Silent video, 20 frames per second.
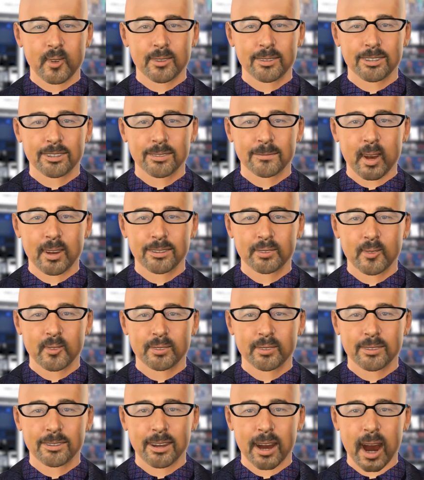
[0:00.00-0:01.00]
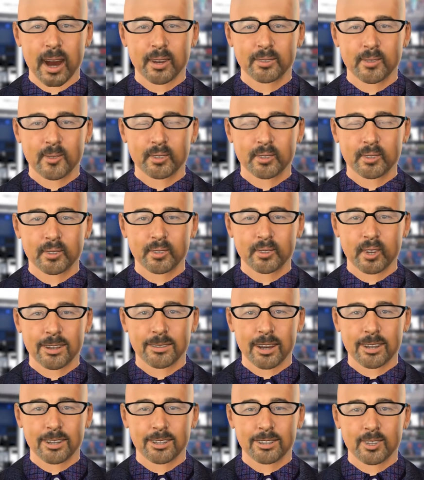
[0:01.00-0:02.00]
for exposure to a larger
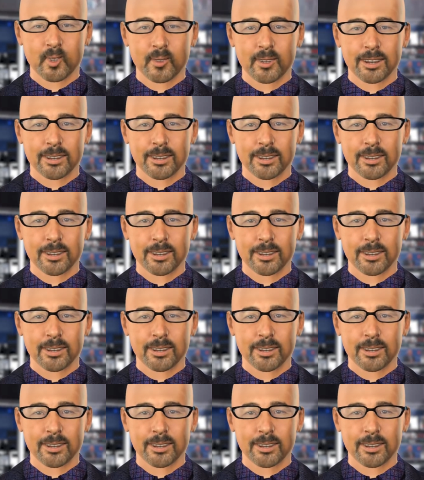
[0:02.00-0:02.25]
user base,